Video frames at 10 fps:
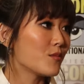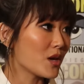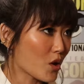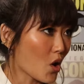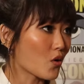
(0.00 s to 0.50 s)

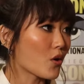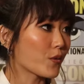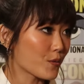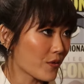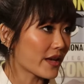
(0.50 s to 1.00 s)
Kimiko
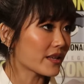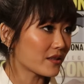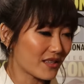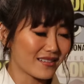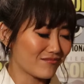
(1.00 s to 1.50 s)
go through that
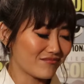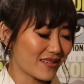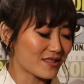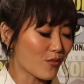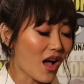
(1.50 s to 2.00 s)

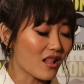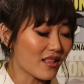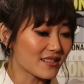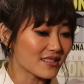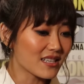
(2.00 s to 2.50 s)
as
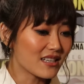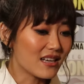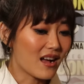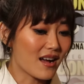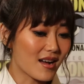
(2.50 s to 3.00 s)
well. And
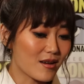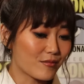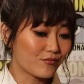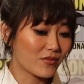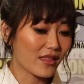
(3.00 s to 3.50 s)

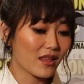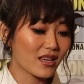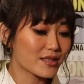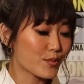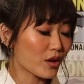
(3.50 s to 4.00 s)
um, I
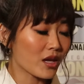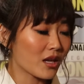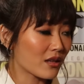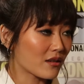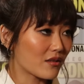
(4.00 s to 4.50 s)
think it's
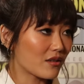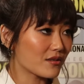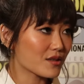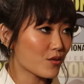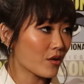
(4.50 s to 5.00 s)
brilliant
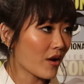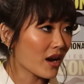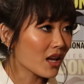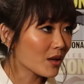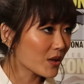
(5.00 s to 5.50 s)

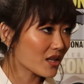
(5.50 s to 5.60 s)
screenwriting